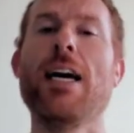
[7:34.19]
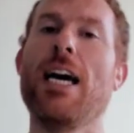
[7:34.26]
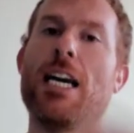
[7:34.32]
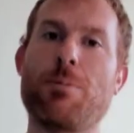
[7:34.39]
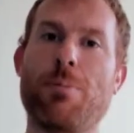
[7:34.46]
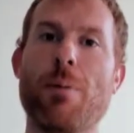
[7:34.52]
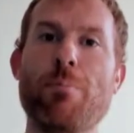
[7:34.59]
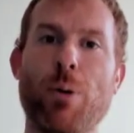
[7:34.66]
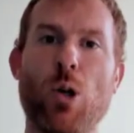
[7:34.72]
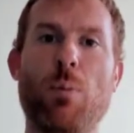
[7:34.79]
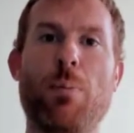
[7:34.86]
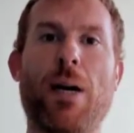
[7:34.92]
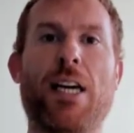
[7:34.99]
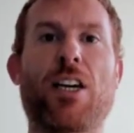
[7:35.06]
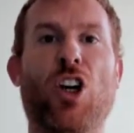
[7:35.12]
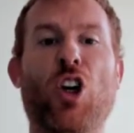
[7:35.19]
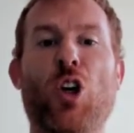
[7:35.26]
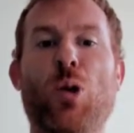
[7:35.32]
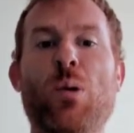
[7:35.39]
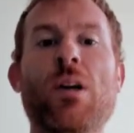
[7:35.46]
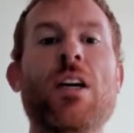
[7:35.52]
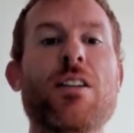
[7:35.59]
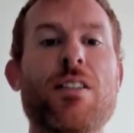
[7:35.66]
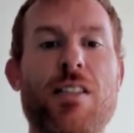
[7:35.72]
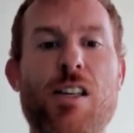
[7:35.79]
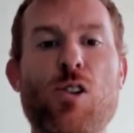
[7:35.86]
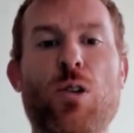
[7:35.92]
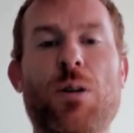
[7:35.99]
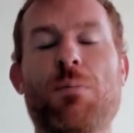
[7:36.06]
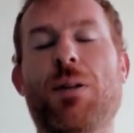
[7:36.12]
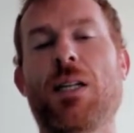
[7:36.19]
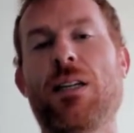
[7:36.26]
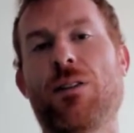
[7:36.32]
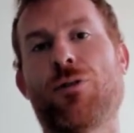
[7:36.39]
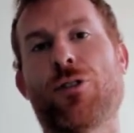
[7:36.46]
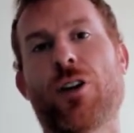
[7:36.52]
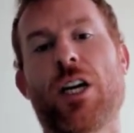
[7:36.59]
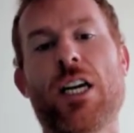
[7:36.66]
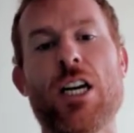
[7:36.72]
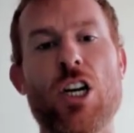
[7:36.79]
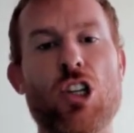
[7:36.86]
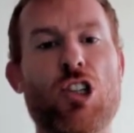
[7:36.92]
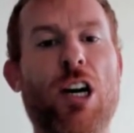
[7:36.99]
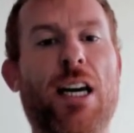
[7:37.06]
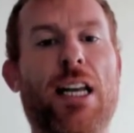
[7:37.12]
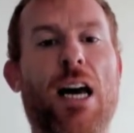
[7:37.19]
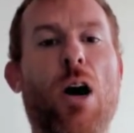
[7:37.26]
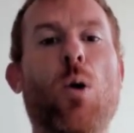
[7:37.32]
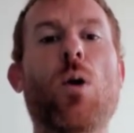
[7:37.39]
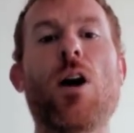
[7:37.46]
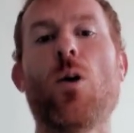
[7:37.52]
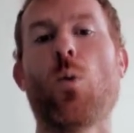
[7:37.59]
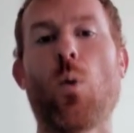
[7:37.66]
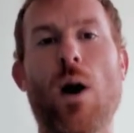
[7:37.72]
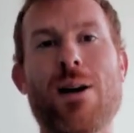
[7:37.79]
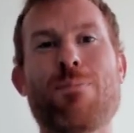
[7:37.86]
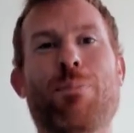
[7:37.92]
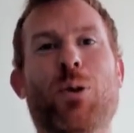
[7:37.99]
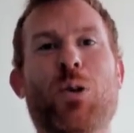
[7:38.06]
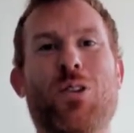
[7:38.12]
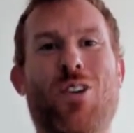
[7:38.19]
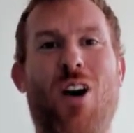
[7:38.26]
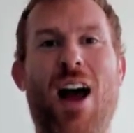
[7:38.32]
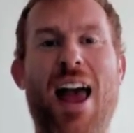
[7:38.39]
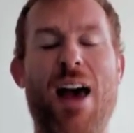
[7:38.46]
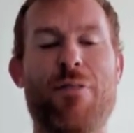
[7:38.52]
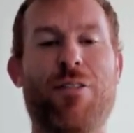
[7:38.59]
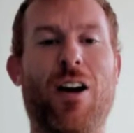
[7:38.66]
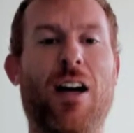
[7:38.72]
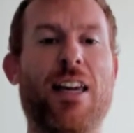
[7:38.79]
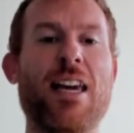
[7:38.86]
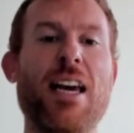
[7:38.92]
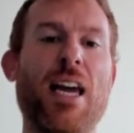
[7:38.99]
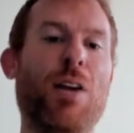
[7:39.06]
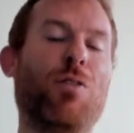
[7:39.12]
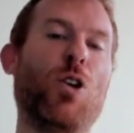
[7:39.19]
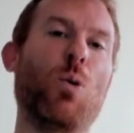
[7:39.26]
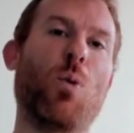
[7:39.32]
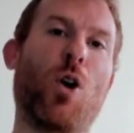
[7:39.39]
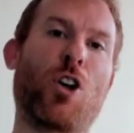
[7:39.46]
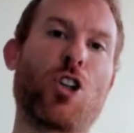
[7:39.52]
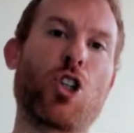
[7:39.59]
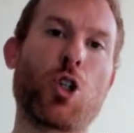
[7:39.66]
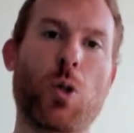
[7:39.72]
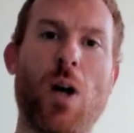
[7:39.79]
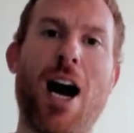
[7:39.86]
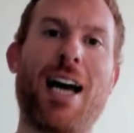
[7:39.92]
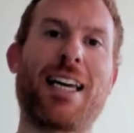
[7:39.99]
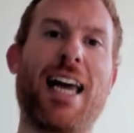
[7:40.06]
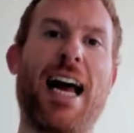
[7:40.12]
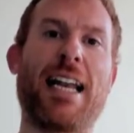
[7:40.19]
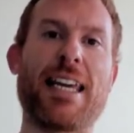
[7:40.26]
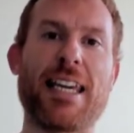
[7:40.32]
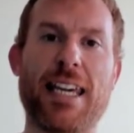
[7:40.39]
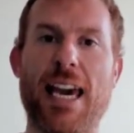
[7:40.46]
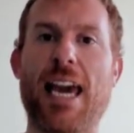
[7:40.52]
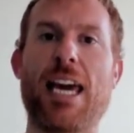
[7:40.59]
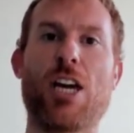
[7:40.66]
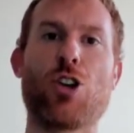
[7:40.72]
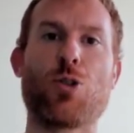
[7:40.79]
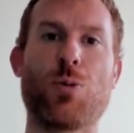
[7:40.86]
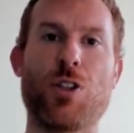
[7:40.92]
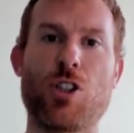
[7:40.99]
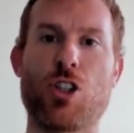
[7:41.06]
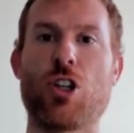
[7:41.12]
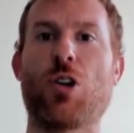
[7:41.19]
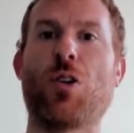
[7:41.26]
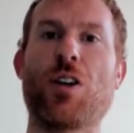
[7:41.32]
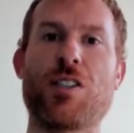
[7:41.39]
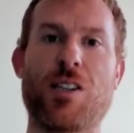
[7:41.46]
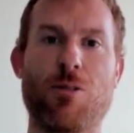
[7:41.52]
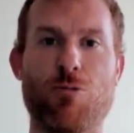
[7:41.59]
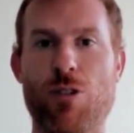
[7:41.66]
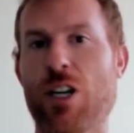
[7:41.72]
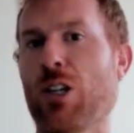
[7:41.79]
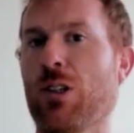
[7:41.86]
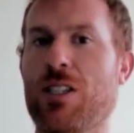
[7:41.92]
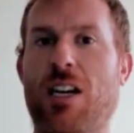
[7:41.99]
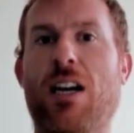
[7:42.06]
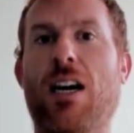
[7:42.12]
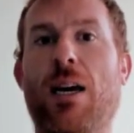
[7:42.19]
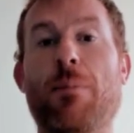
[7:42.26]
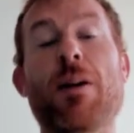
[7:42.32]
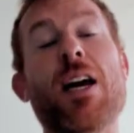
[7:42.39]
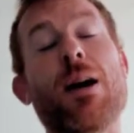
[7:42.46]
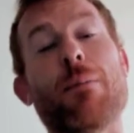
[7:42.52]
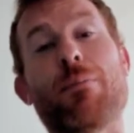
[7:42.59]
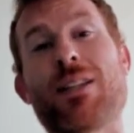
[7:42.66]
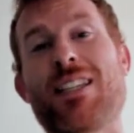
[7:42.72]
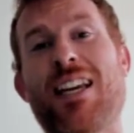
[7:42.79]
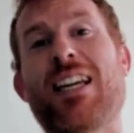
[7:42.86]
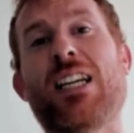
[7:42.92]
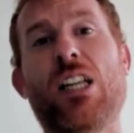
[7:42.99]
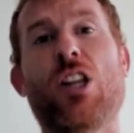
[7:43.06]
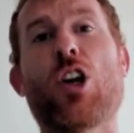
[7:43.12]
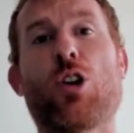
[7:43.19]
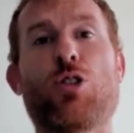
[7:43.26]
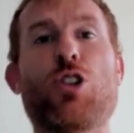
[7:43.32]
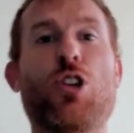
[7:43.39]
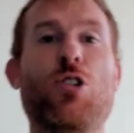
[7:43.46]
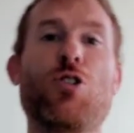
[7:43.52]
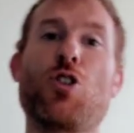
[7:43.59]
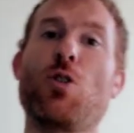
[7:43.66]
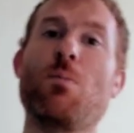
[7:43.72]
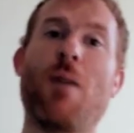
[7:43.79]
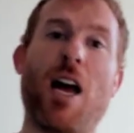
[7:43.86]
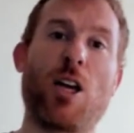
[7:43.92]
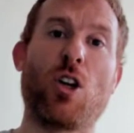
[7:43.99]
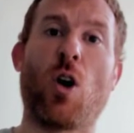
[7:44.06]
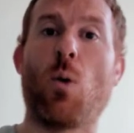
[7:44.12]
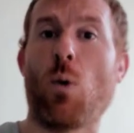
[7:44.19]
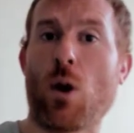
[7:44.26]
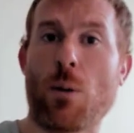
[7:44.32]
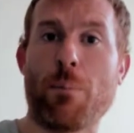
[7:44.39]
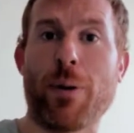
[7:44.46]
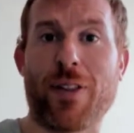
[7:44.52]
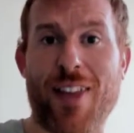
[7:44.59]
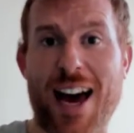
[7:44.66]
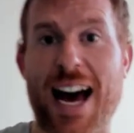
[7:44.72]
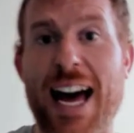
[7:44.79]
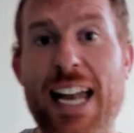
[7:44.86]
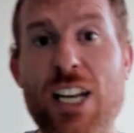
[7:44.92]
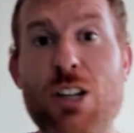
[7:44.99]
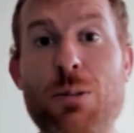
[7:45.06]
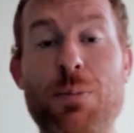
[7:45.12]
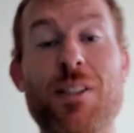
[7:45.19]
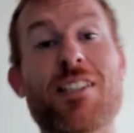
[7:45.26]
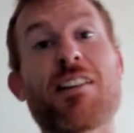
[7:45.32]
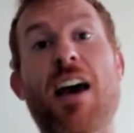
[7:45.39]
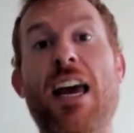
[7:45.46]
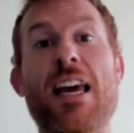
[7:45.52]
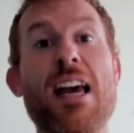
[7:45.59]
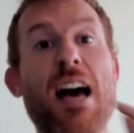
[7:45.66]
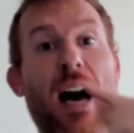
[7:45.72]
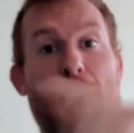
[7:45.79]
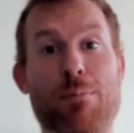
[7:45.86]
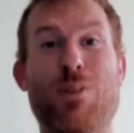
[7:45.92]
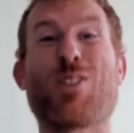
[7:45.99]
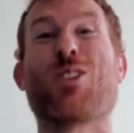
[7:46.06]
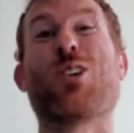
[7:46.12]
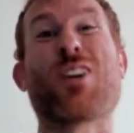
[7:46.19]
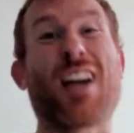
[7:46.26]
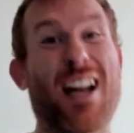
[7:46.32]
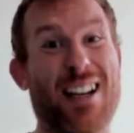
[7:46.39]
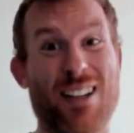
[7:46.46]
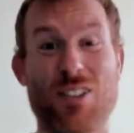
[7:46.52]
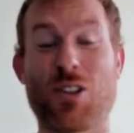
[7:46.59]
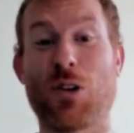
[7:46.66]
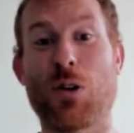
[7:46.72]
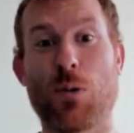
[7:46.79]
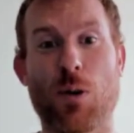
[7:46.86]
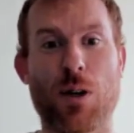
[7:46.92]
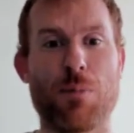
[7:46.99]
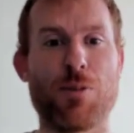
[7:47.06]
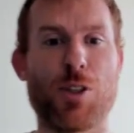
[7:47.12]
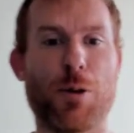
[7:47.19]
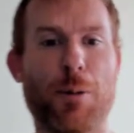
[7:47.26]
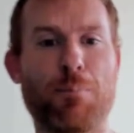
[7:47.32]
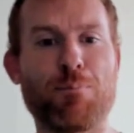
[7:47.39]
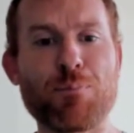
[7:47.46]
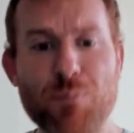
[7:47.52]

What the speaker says: It's been bought by Kahoot, still completely free. Check it out, whiteboard.fi, if you want to track and engage with students in real time, particularly those students who might not want to put their hand up and say, I'm stuck and I don't know what I'm doing.